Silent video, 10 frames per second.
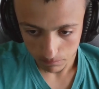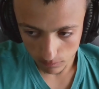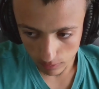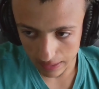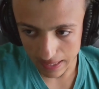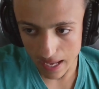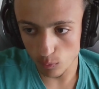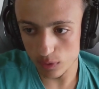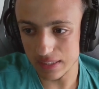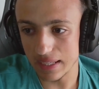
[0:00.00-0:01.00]
Again,
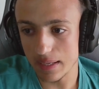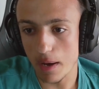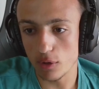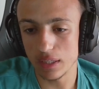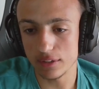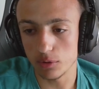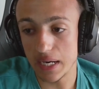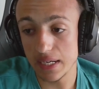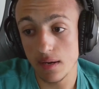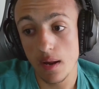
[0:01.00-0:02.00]
we said about the Aston
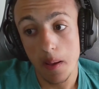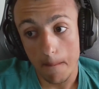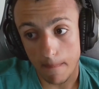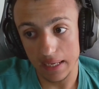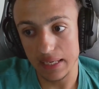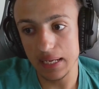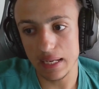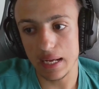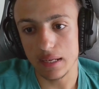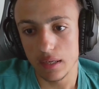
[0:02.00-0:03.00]
Martin, but he
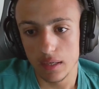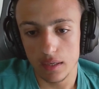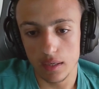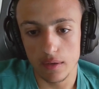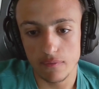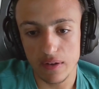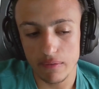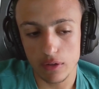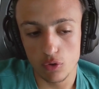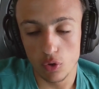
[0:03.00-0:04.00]
did very,
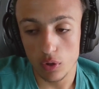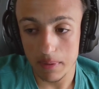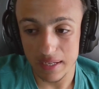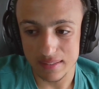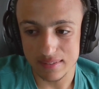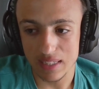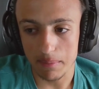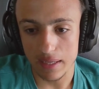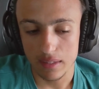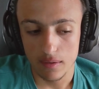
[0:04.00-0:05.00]
very good. He beat his
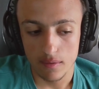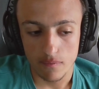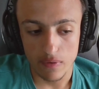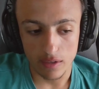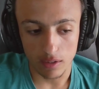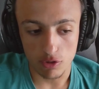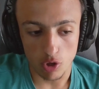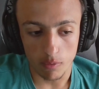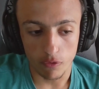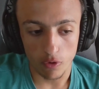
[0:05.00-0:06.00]
teammate. Very nice
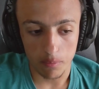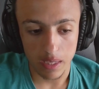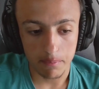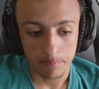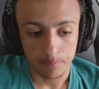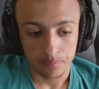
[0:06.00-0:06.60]
job from him.